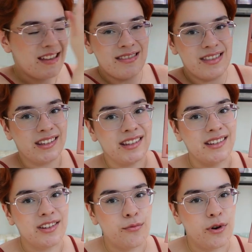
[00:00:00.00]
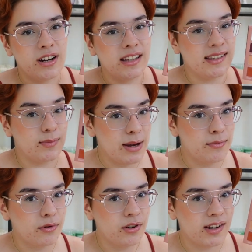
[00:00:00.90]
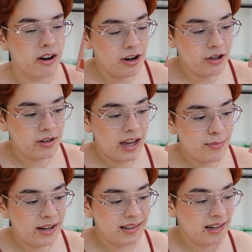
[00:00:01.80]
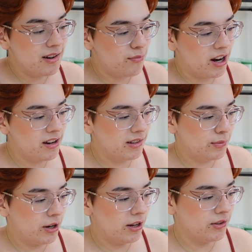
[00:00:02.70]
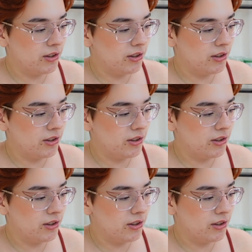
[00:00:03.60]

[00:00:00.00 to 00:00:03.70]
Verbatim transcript: this is your one. And September Rose are a UK-based indie brand as well,